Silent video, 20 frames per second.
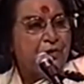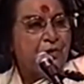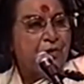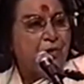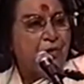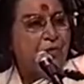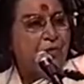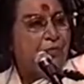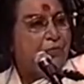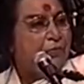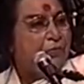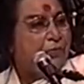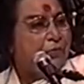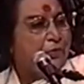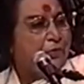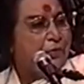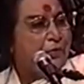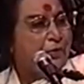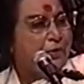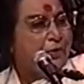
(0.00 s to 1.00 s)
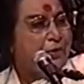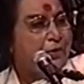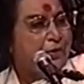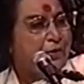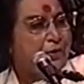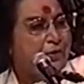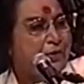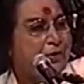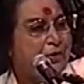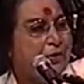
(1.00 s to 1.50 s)
of
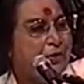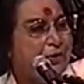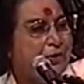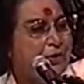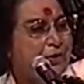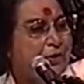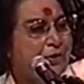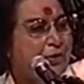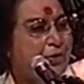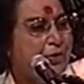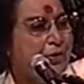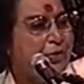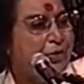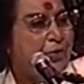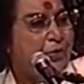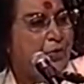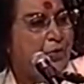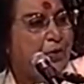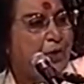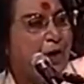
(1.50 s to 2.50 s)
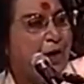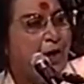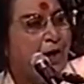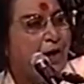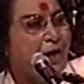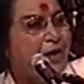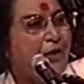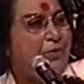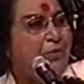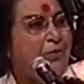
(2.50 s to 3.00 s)
your
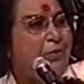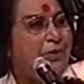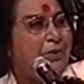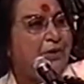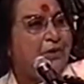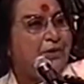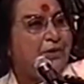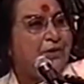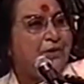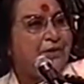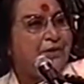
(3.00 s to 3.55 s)
hard work